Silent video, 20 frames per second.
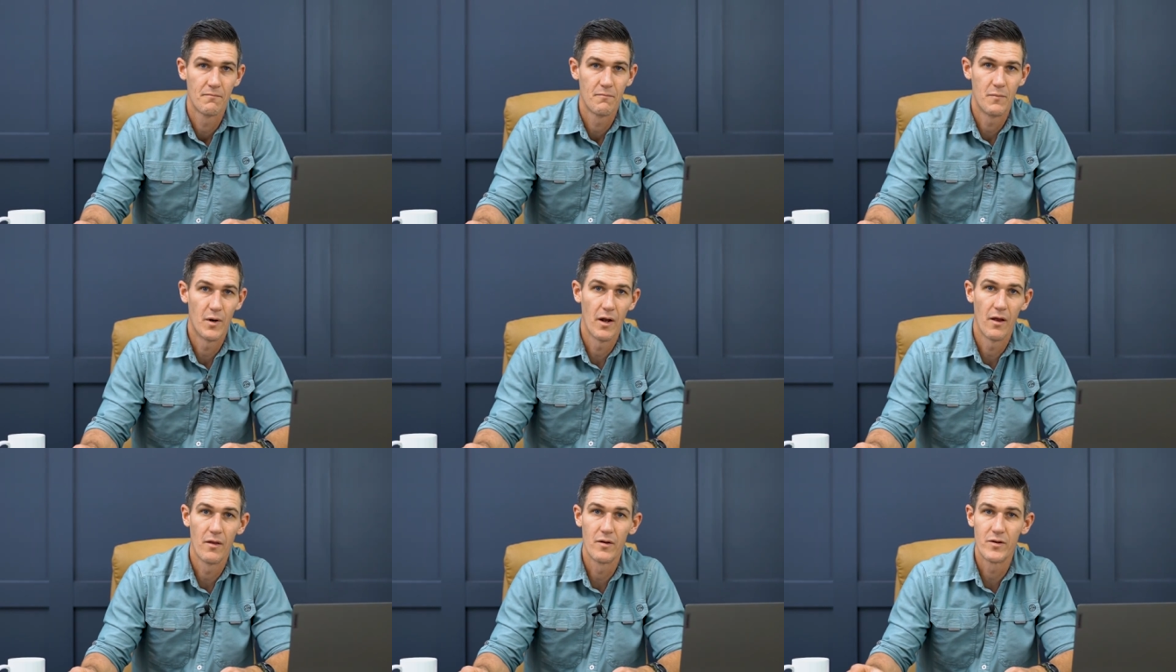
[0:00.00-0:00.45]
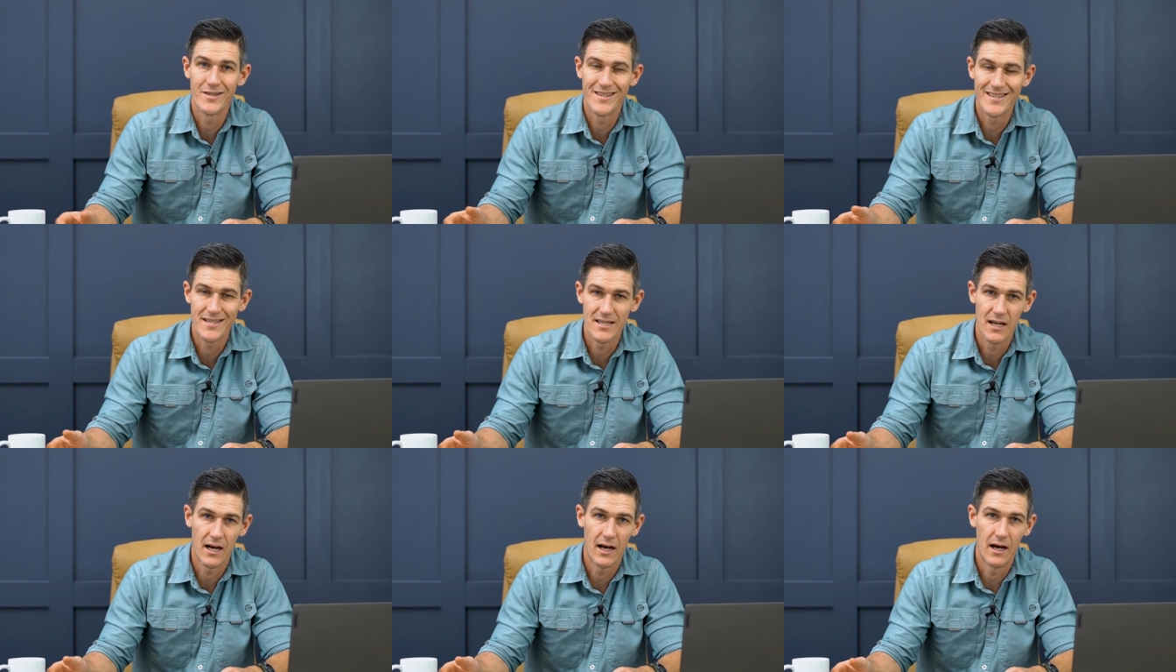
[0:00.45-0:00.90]
But others
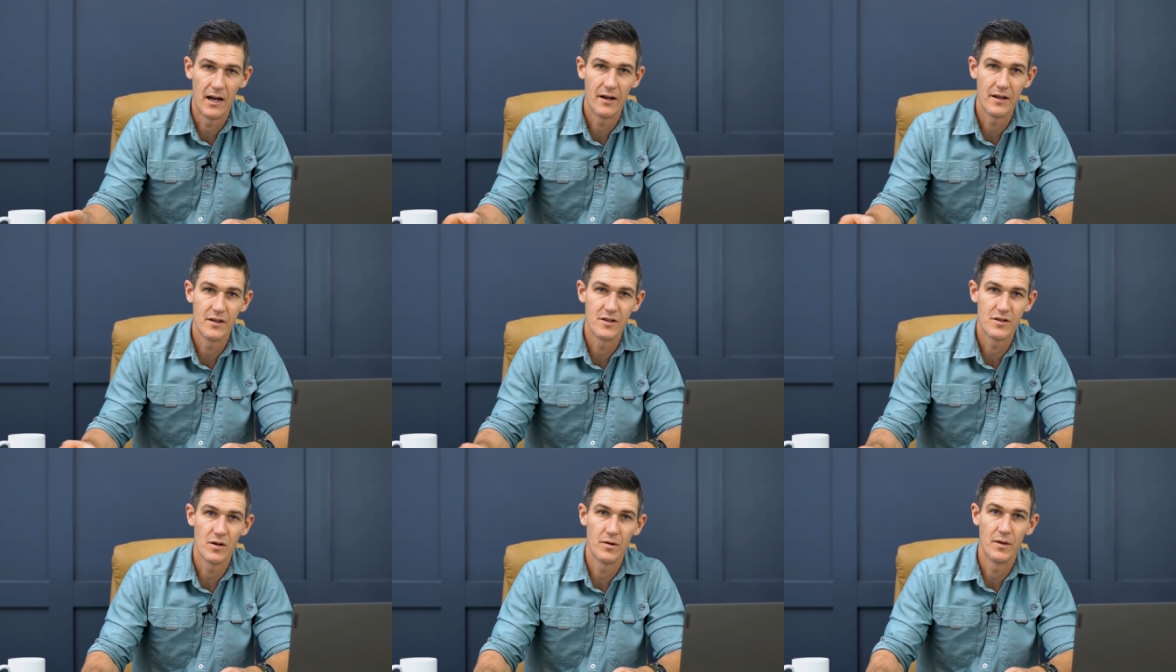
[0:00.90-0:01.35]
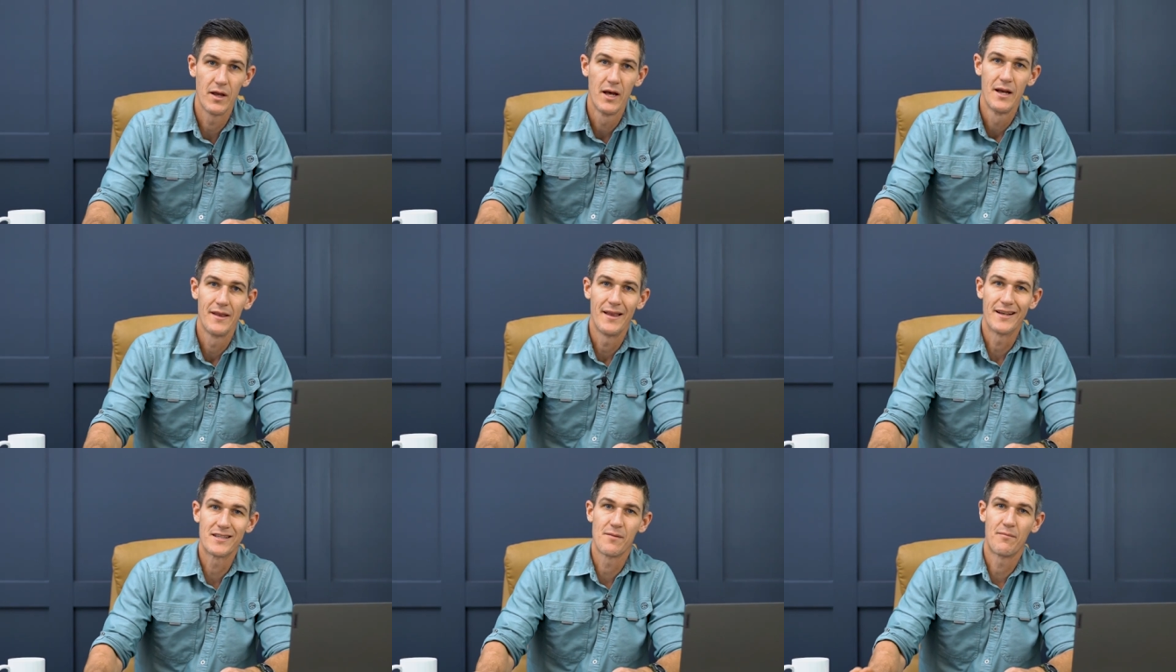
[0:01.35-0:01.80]
it's not. And so
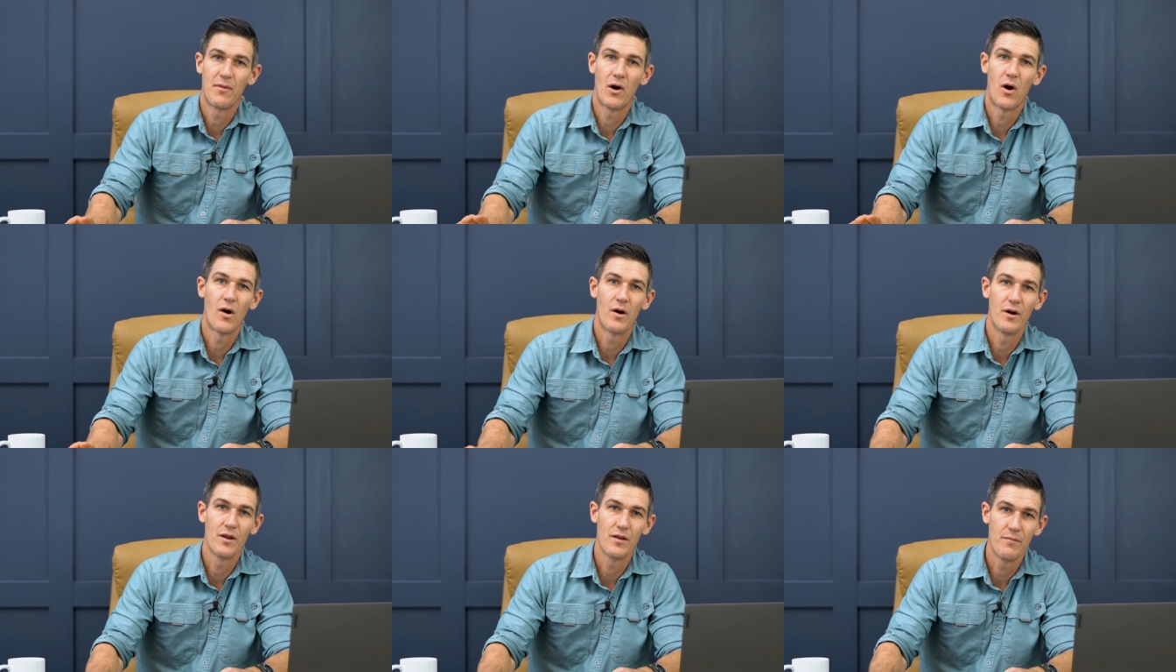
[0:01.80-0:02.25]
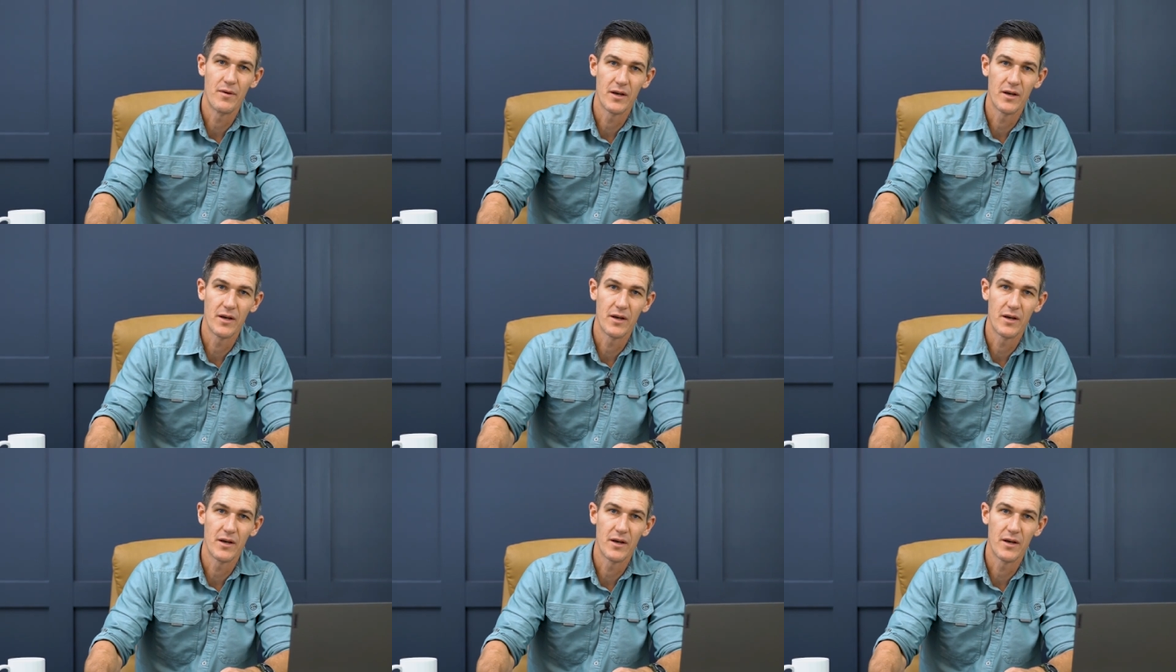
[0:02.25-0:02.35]
that's a part of the